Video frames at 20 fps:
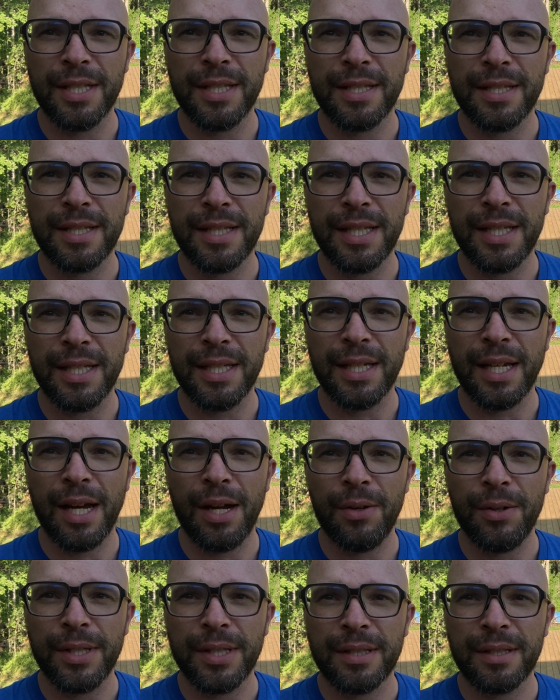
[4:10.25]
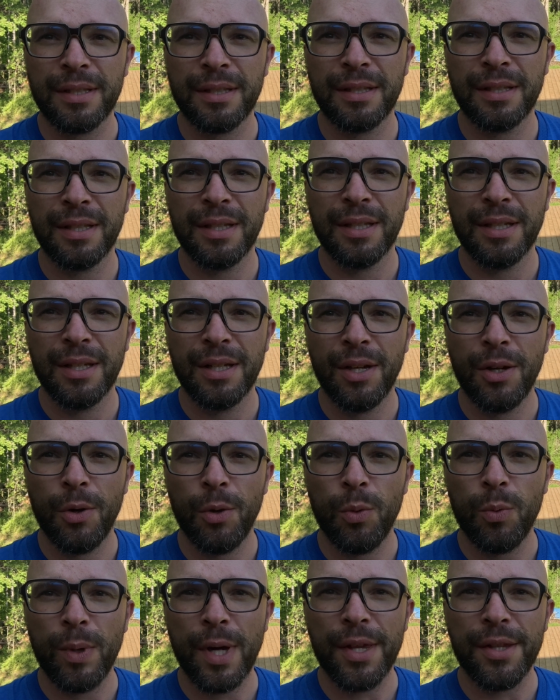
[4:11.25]
to see how it
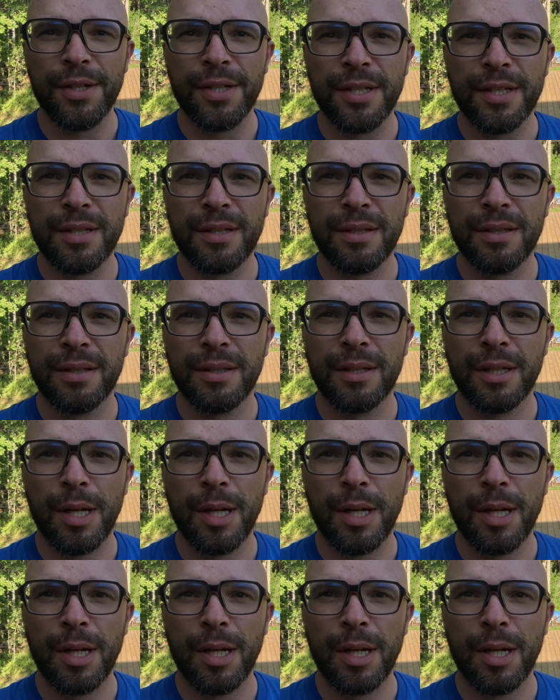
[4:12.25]
weathers.